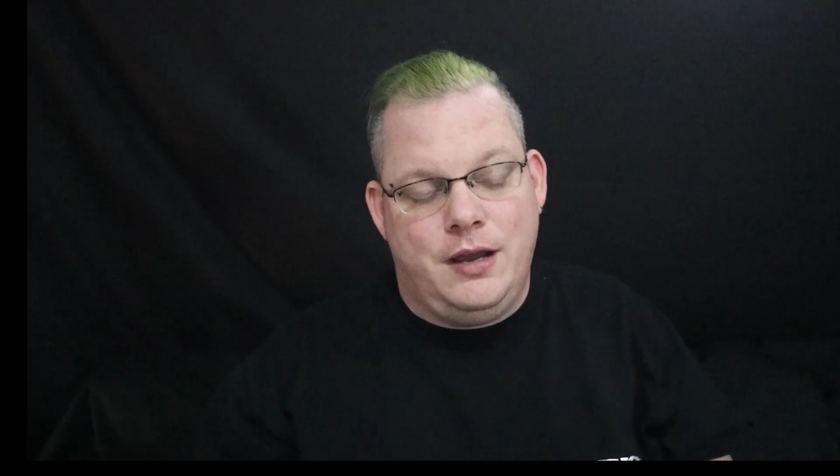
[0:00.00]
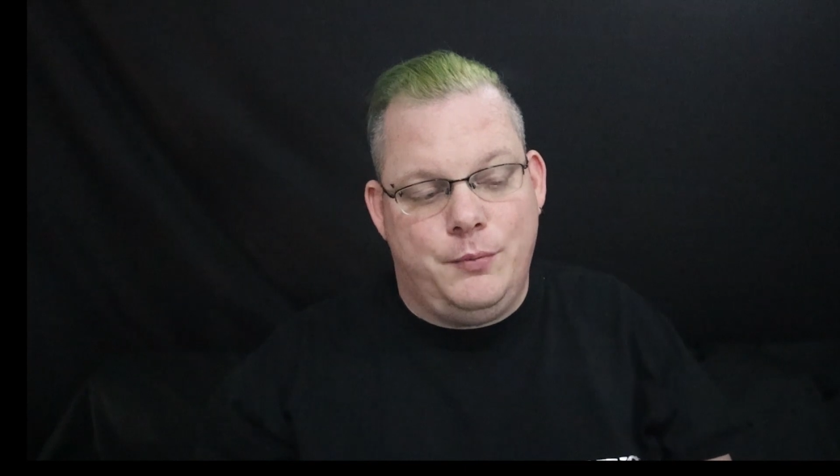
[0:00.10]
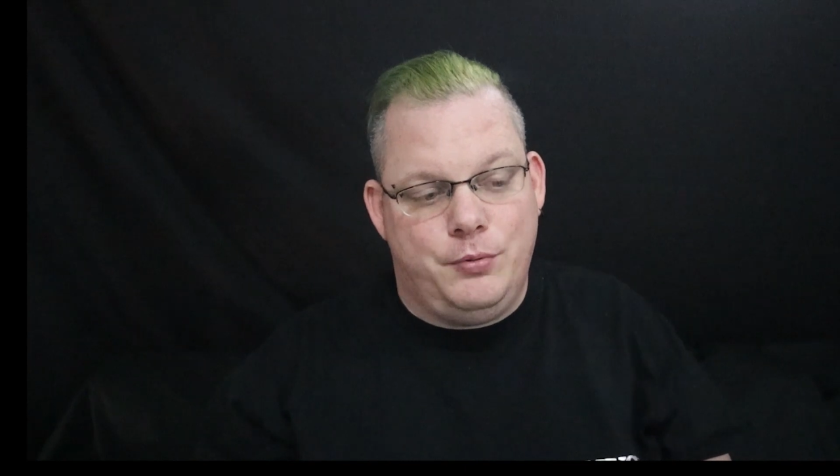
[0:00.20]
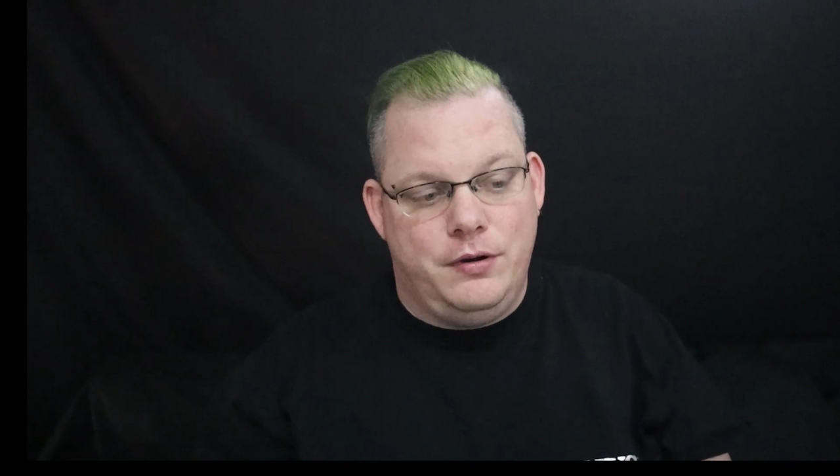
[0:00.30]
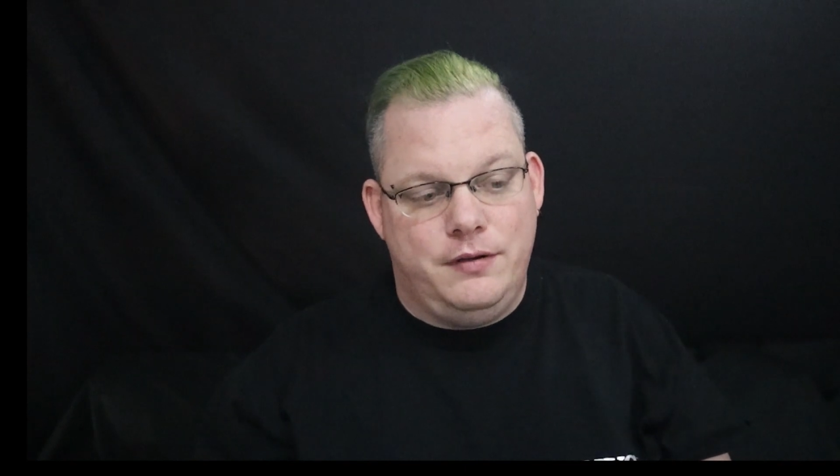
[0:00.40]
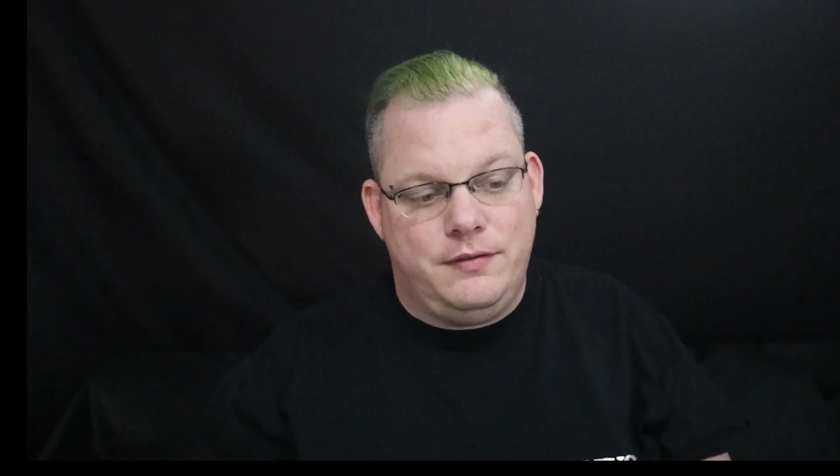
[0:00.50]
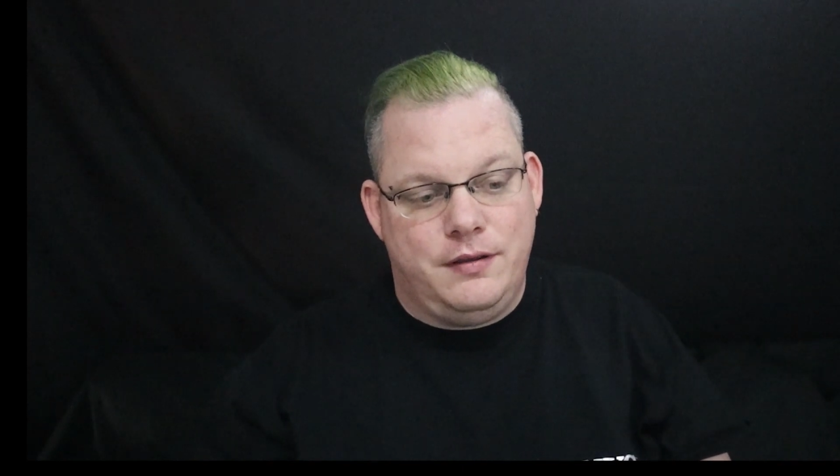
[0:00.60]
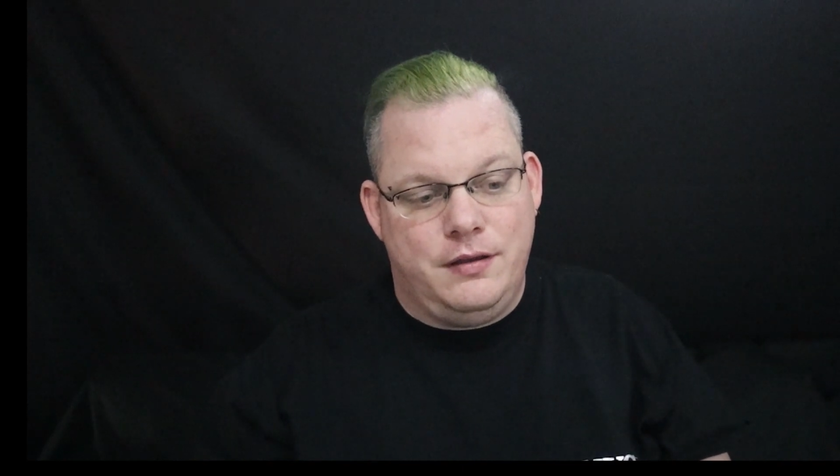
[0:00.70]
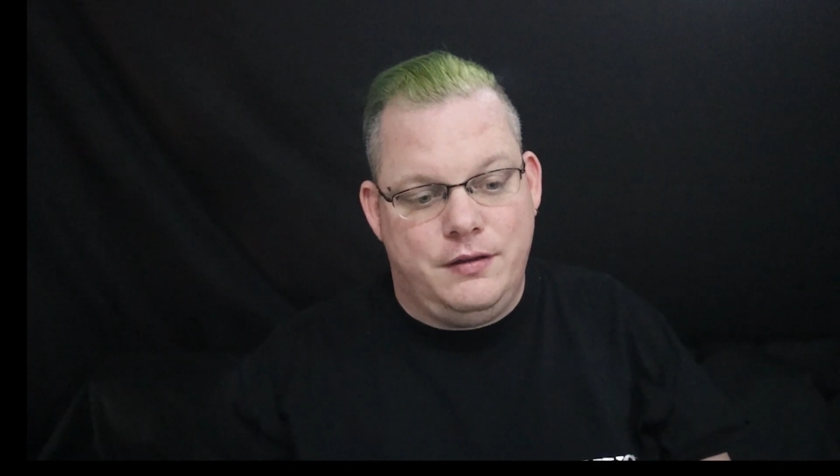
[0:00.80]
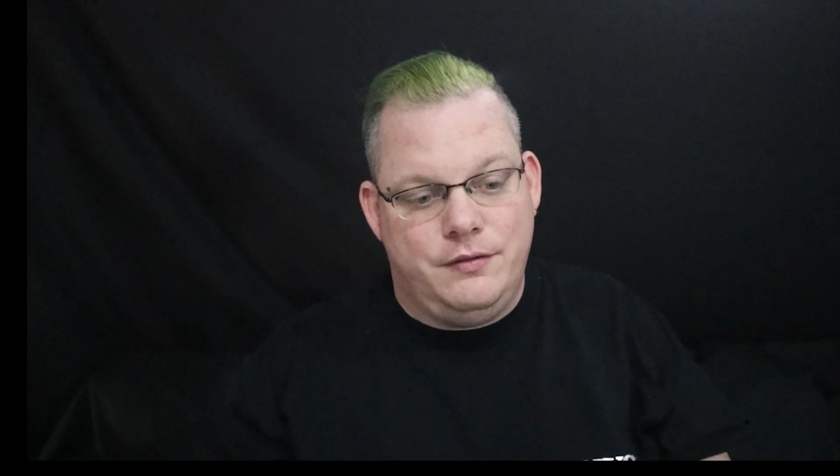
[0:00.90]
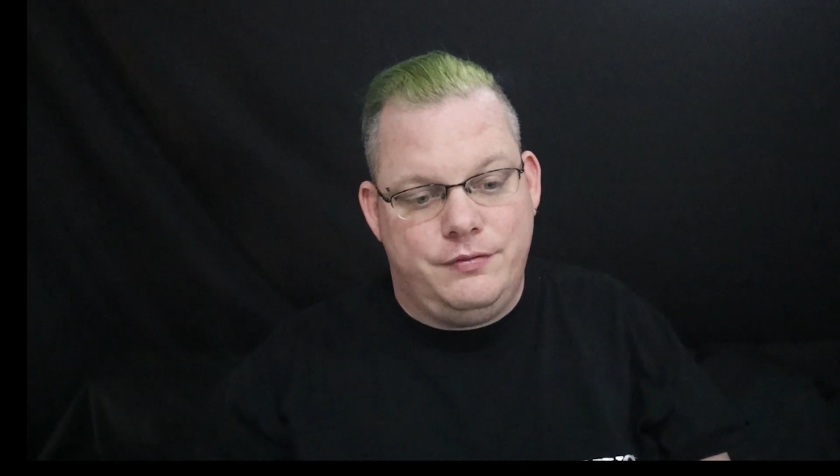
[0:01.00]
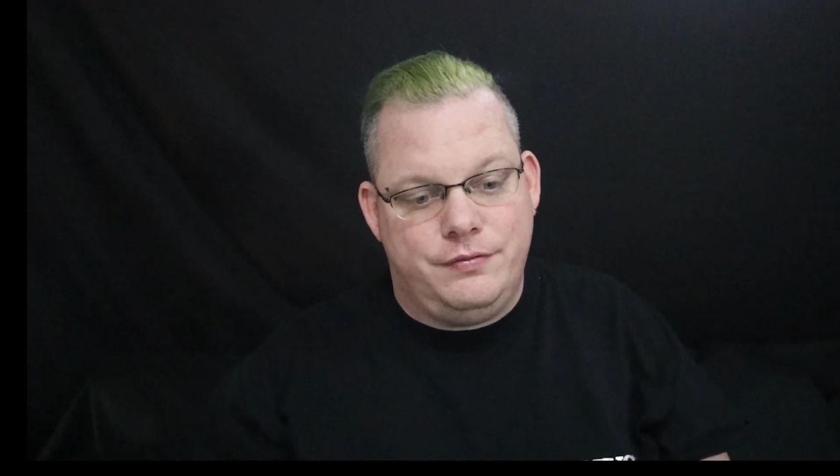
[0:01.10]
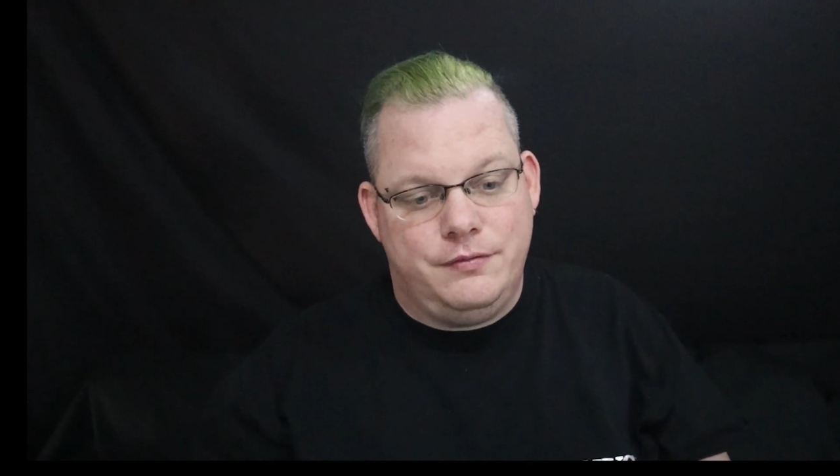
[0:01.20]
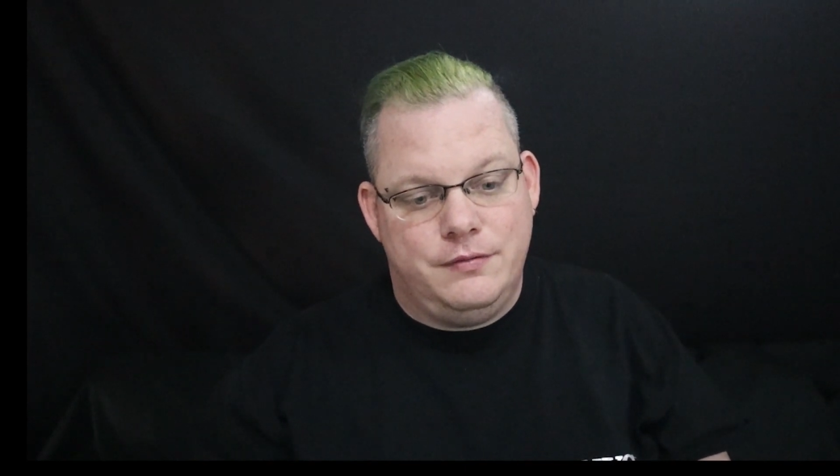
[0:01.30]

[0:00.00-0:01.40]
upwards of